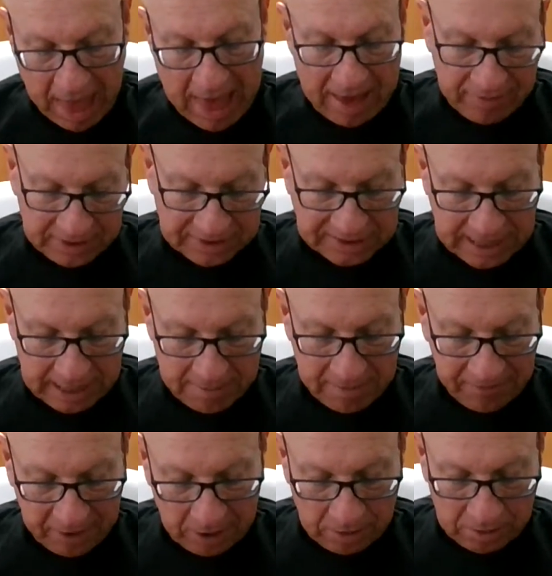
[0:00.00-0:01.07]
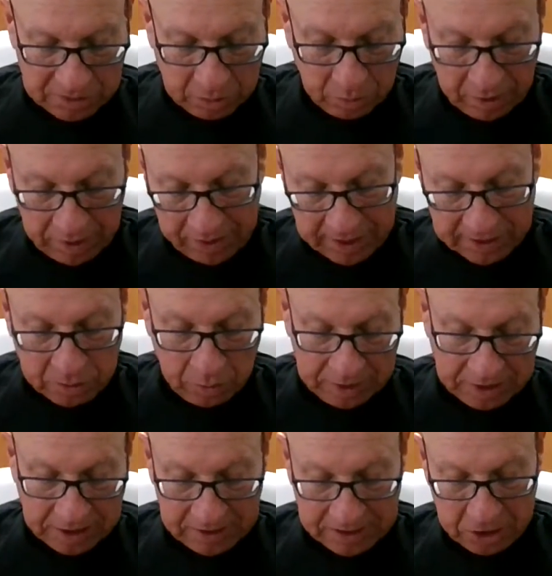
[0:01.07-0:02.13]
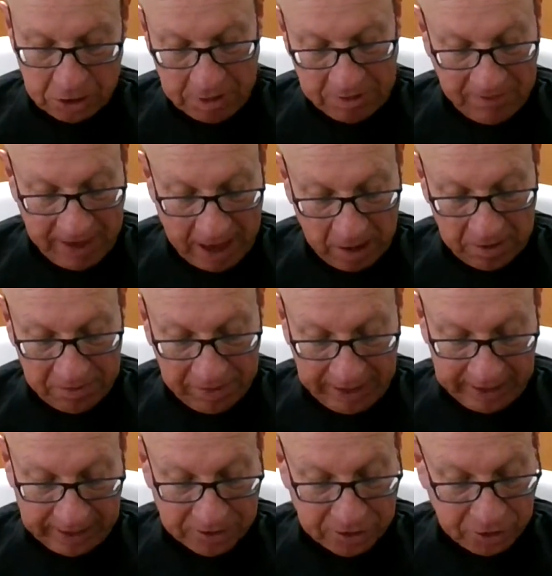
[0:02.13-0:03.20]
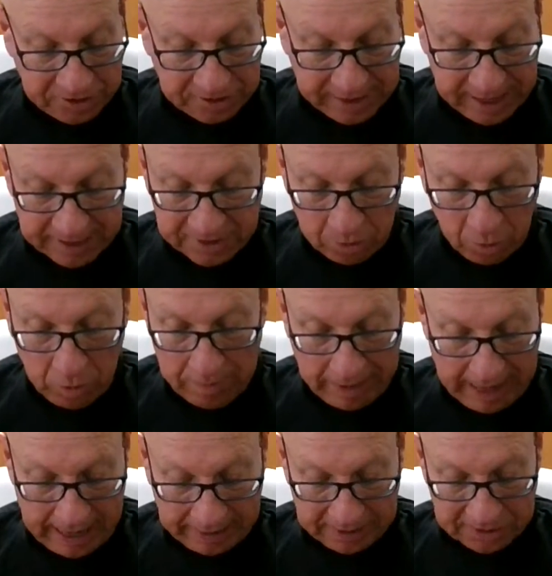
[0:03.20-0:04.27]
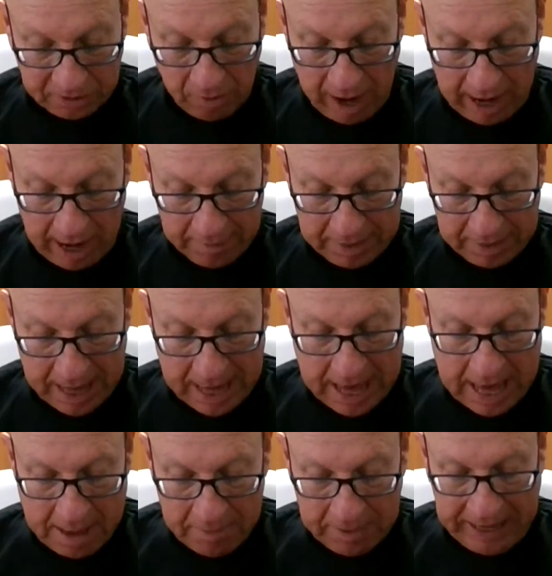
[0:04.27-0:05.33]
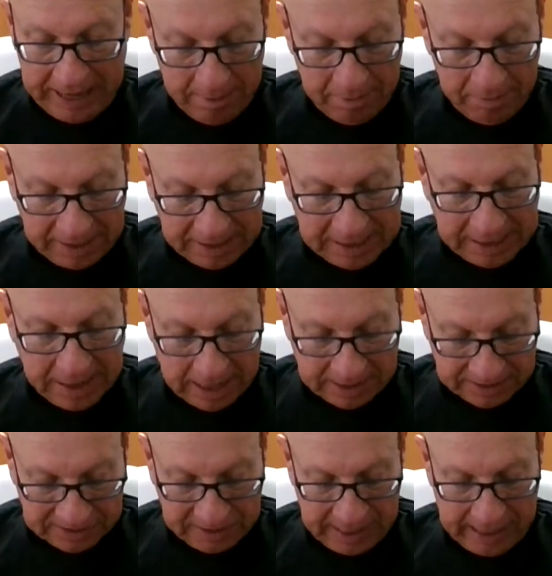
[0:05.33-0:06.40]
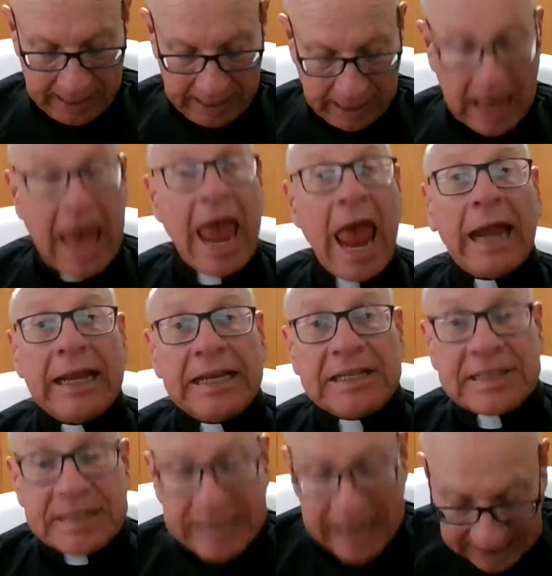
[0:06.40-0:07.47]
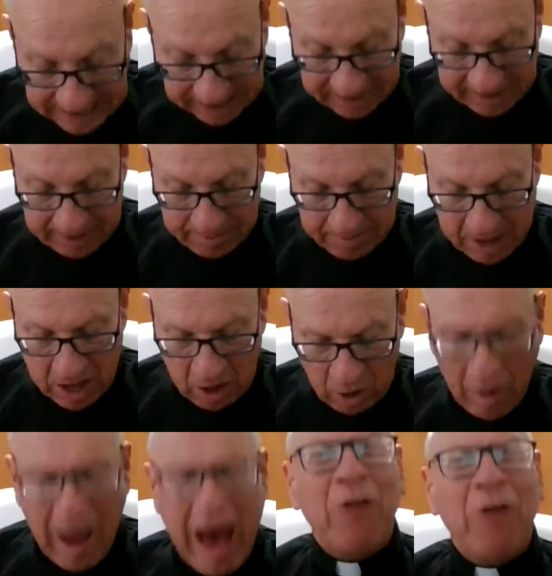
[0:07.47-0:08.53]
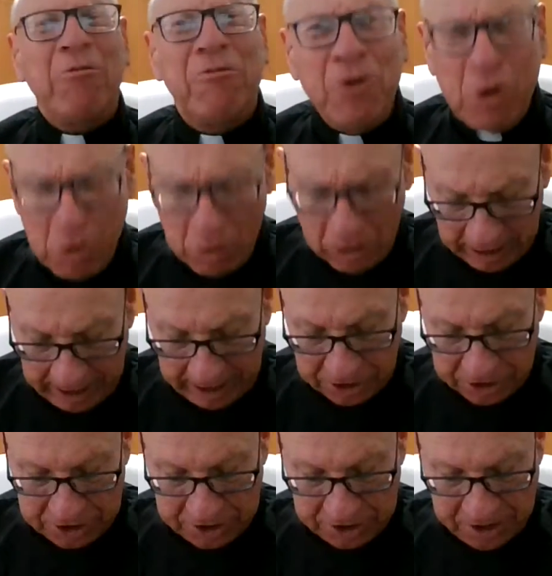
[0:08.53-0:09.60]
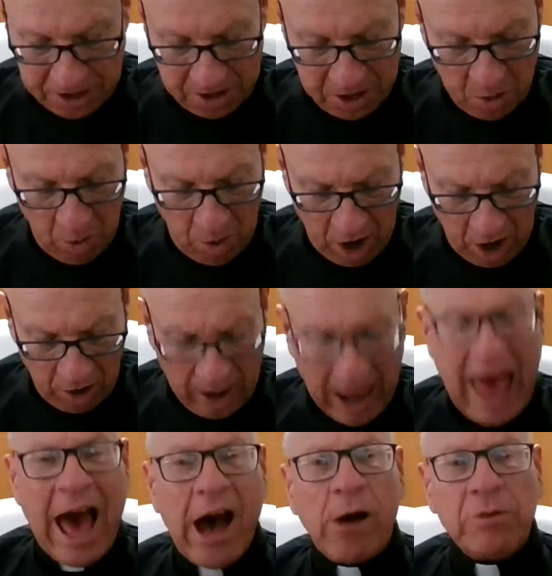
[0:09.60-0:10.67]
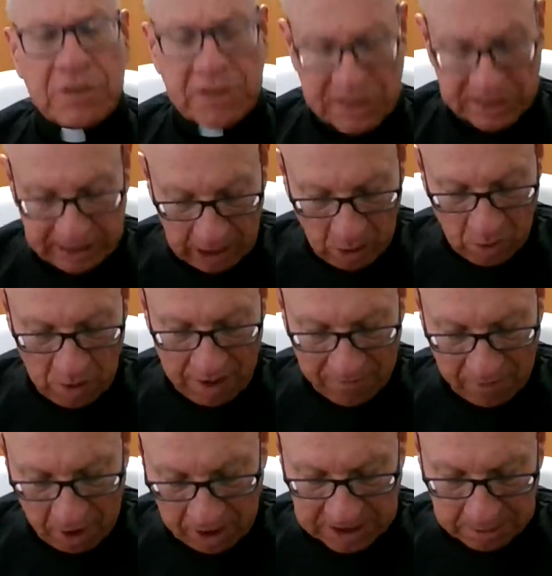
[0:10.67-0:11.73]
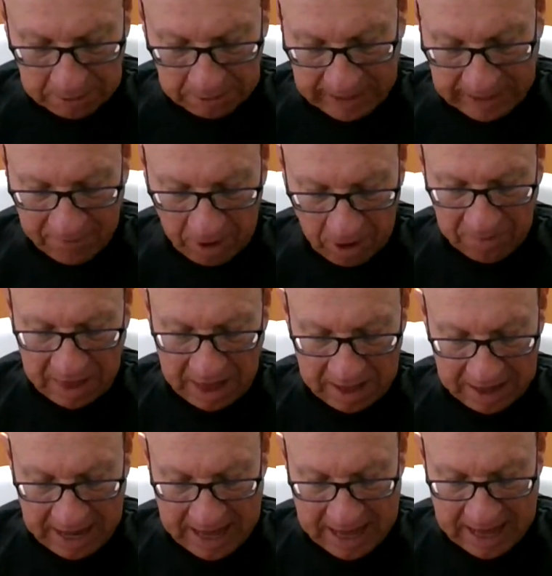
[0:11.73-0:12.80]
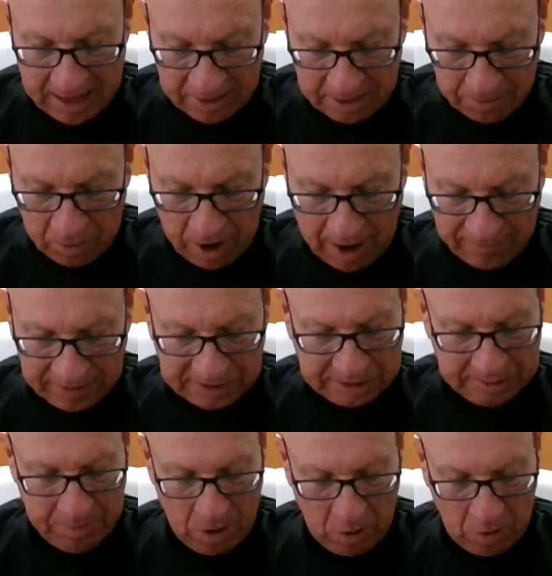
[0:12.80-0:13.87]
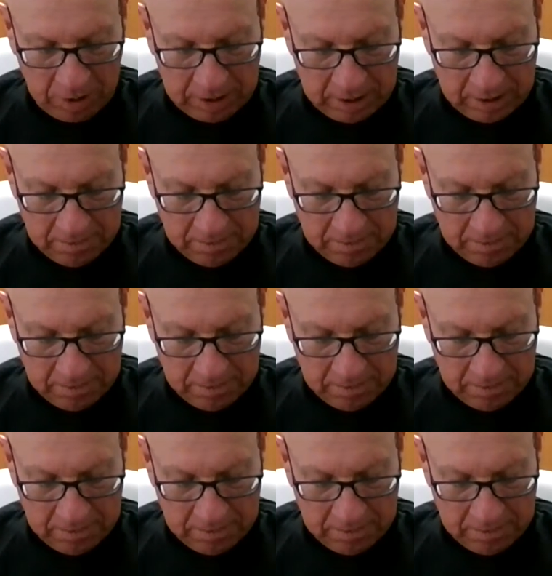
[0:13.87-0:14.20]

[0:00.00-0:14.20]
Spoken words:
Then some of those with us went to the tomb and found things just as the women had described, but him they did not see. And he said to them, "Well, how foolish you are! How slow of heart to believe all that the prophets spoke!